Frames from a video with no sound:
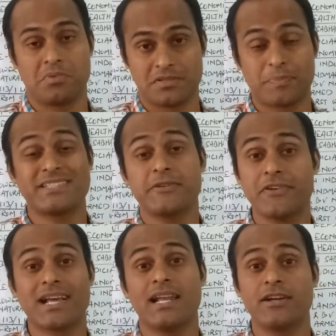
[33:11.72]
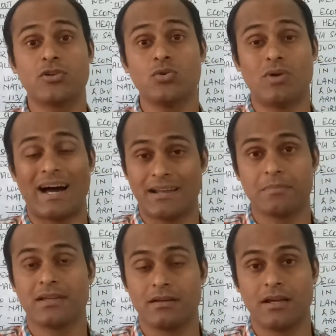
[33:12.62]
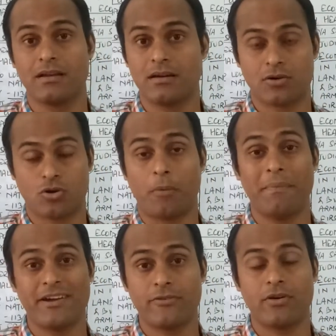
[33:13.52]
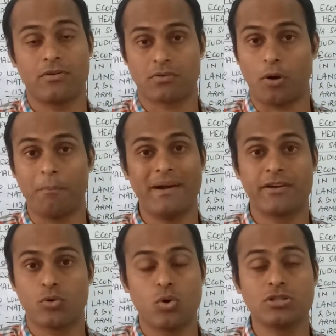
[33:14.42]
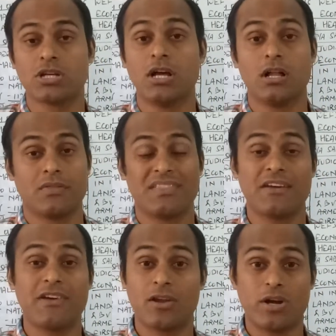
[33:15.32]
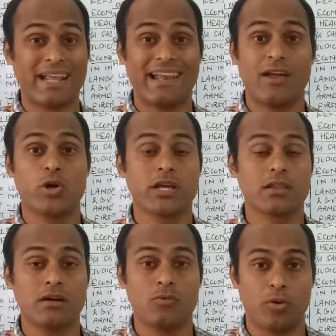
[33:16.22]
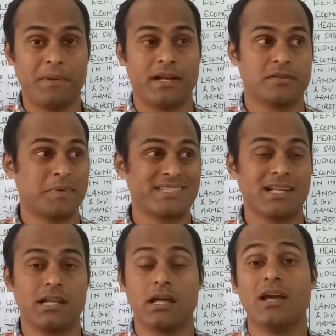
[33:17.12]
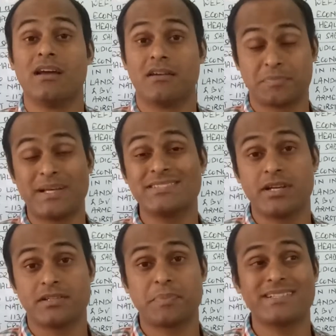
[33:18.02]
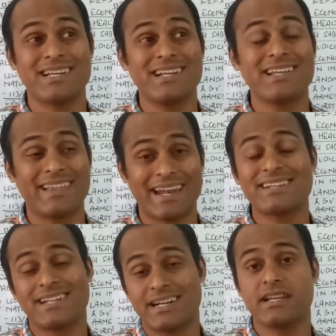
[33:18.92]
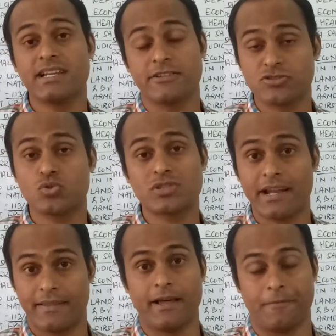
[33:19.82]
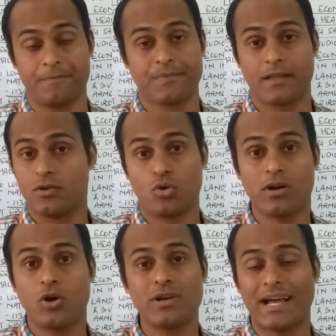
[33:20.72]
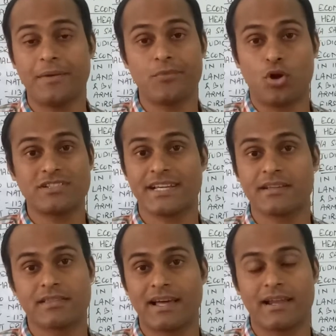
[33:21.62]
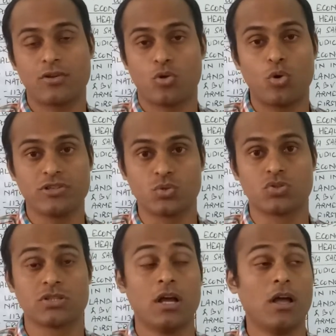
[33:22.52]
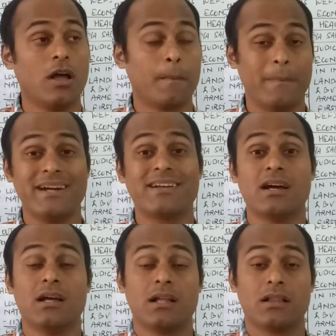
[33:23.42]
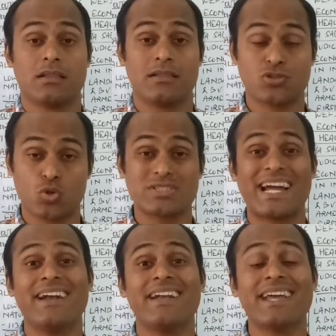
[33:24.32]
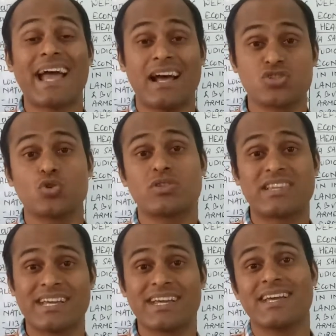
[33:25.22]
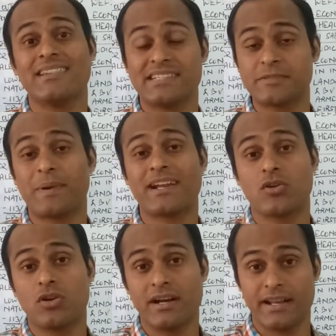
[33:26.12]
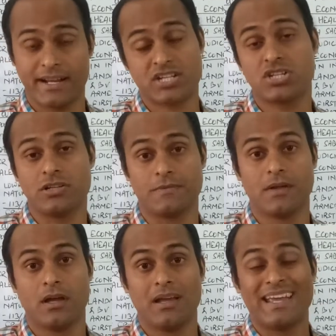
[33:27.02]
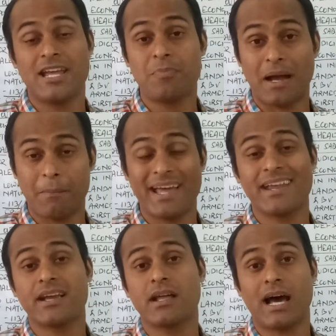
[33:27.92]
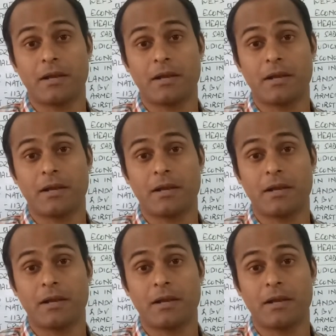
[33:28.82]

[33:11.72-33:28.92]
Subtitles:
specifically to army in combat roles, they were not allowing the women, especially there are certain issues are there. No doubt, I am not saying there are no issues, but the society has to think in this particular direction. If American